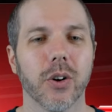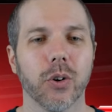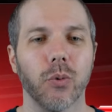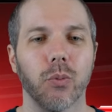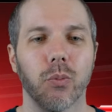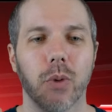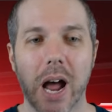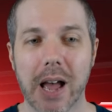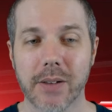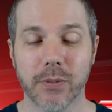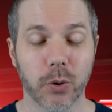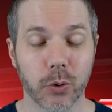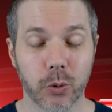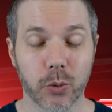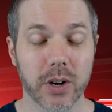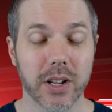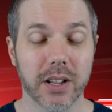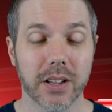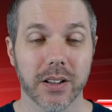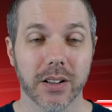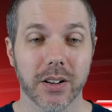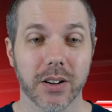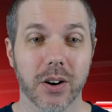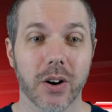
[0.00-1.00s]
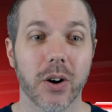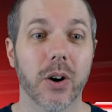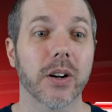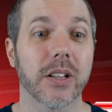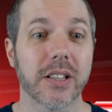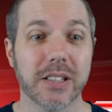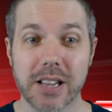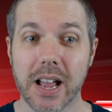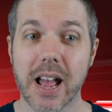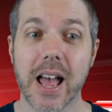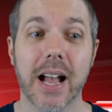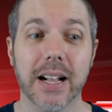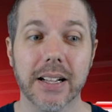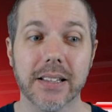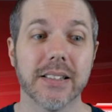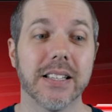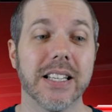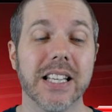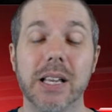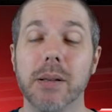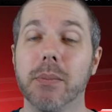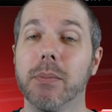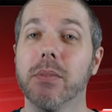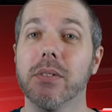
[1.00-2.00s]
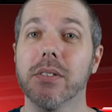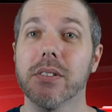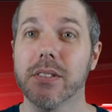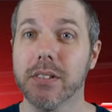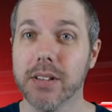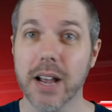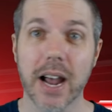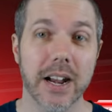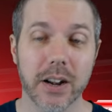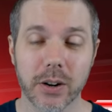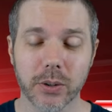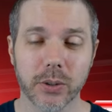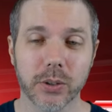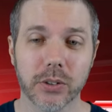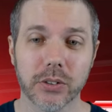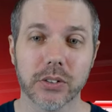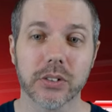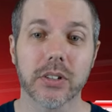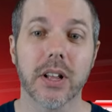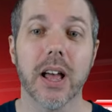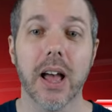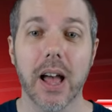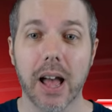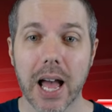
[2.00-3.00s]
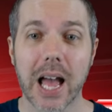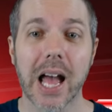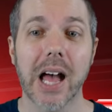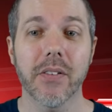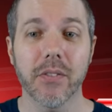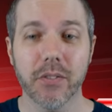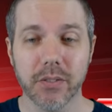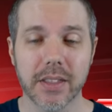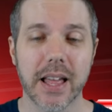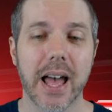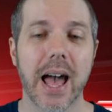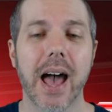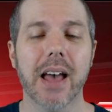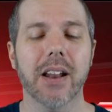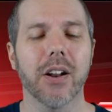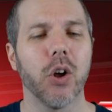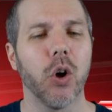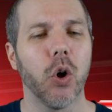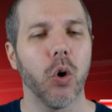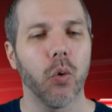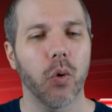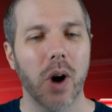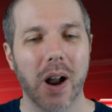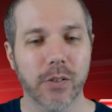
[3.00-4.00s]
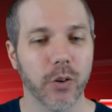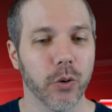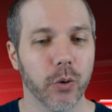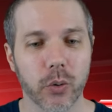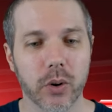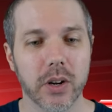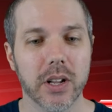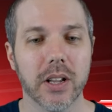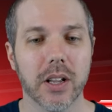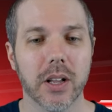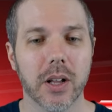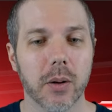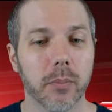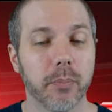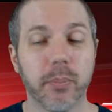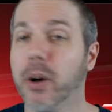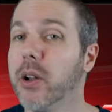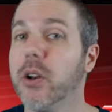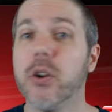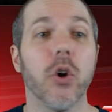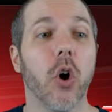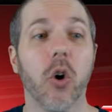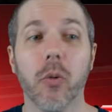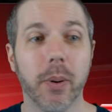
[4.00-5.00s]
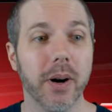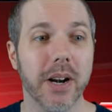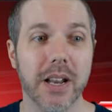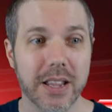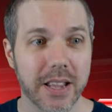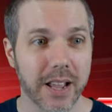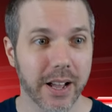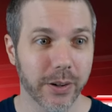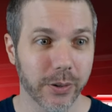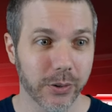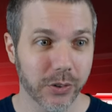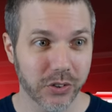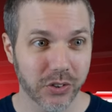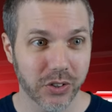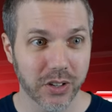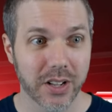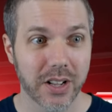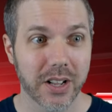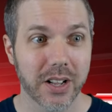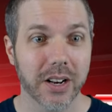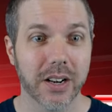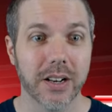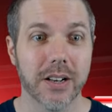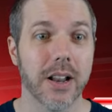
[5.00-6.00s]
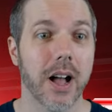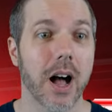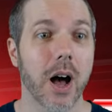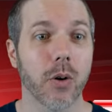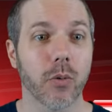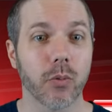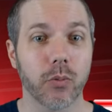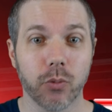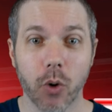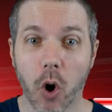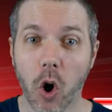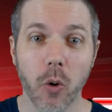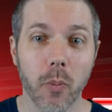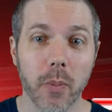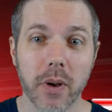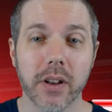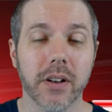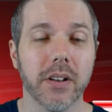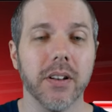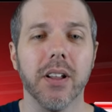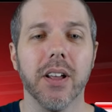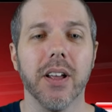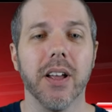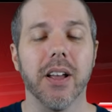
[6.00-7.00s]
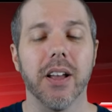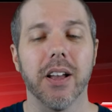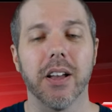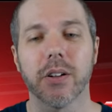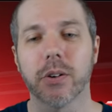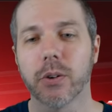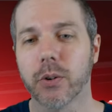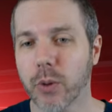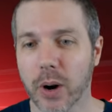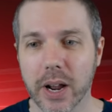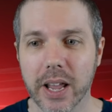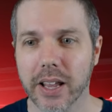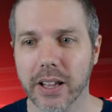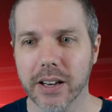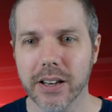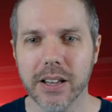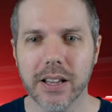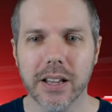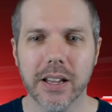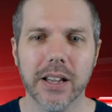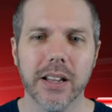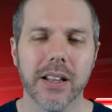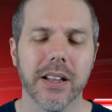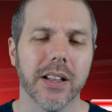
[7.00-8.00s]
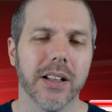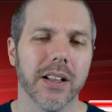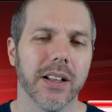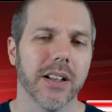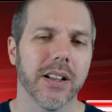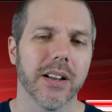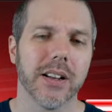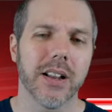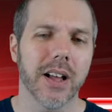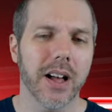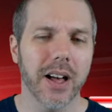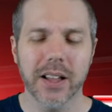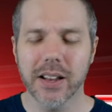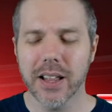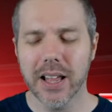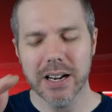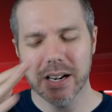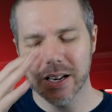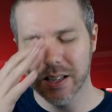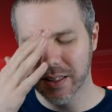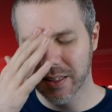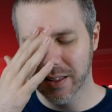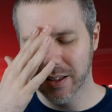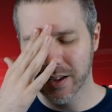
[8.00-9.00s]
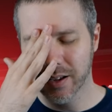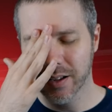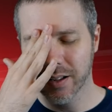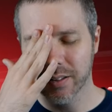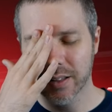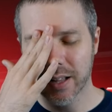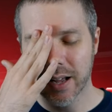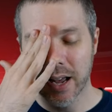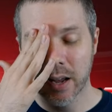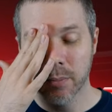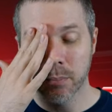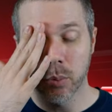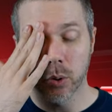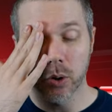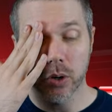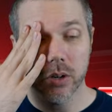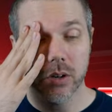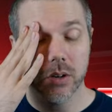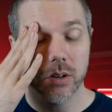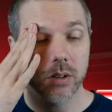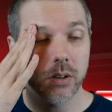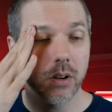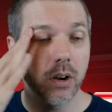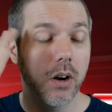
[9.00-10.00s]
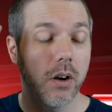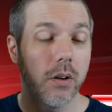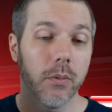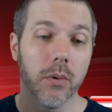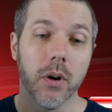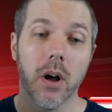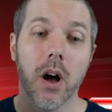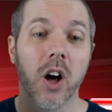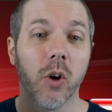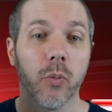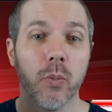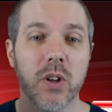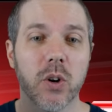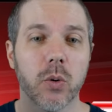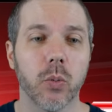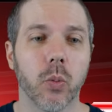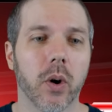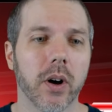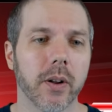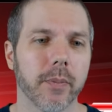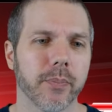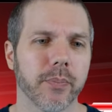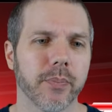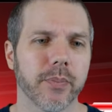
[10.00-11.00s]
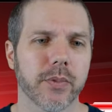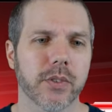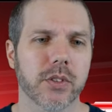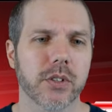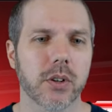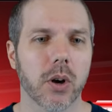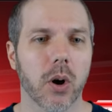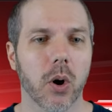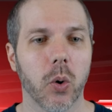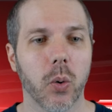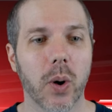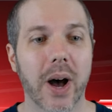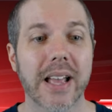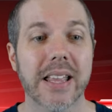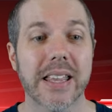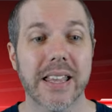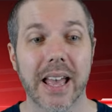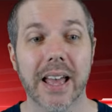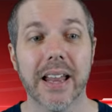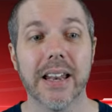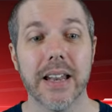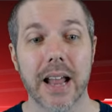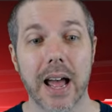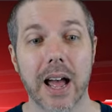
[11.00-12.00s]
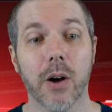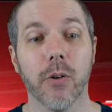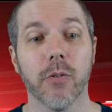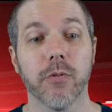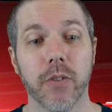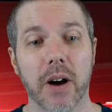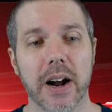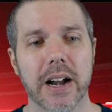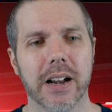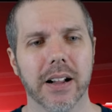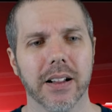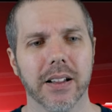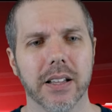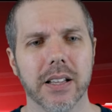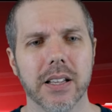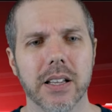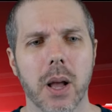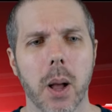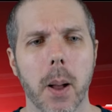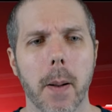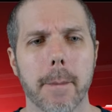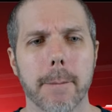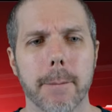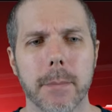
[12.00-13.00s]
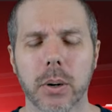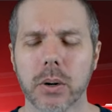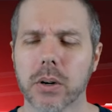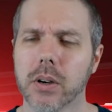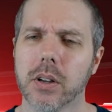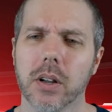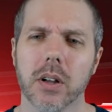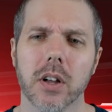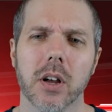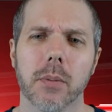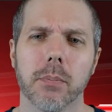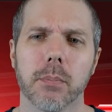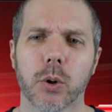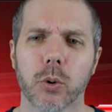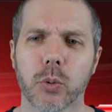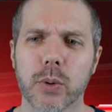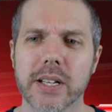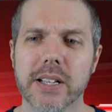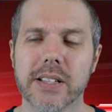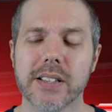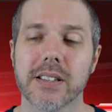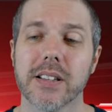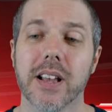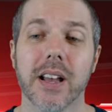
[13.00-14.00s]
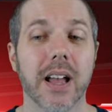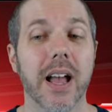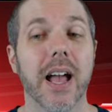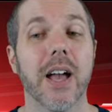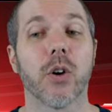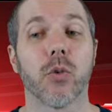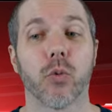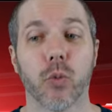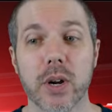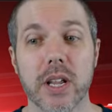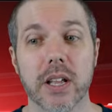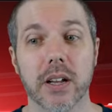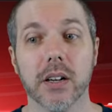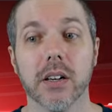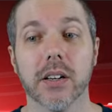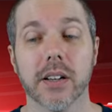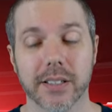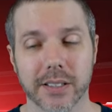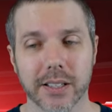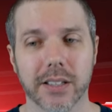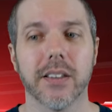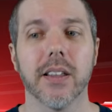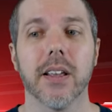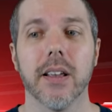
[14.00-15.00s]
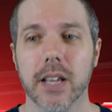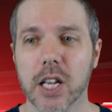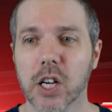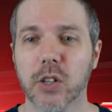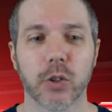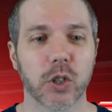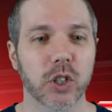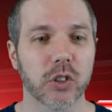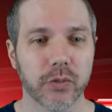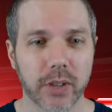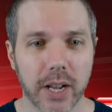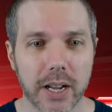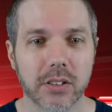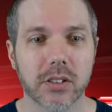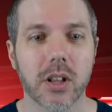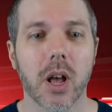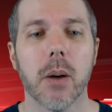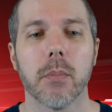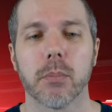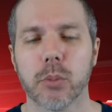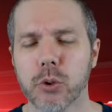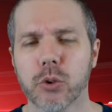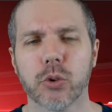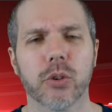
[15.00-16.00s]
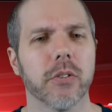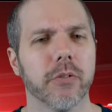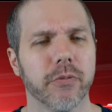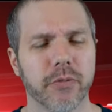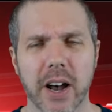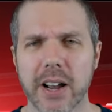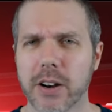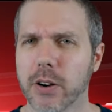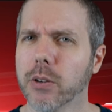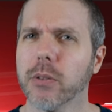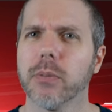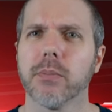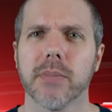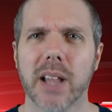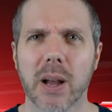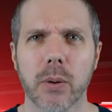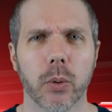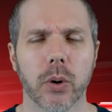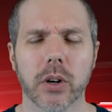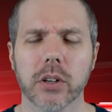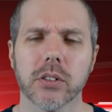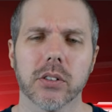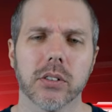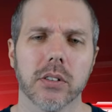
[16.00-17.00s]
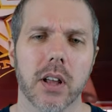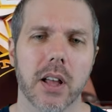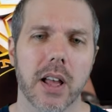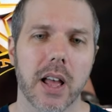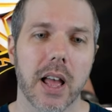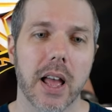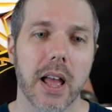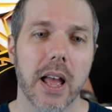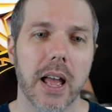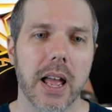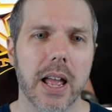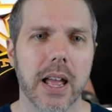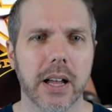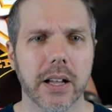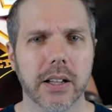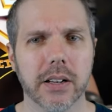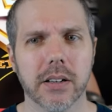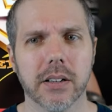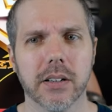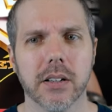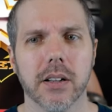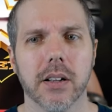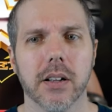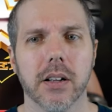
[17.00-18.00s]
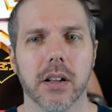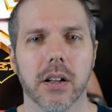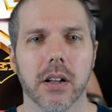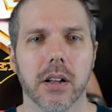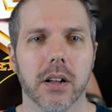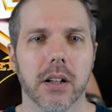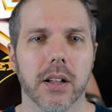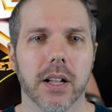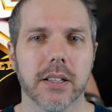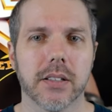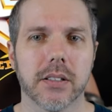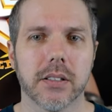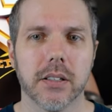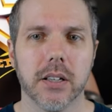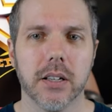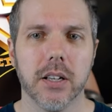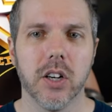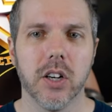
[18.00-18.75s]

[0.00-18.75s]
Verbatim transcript: rivalry. Our tag team titles have that rivalry, but nobody else. Not Roman and Randy, not anything that I booked on week one. So I can now finally book Maurice and Rhea, because it's heel versus face, bruiser and fighter. That works. And let's see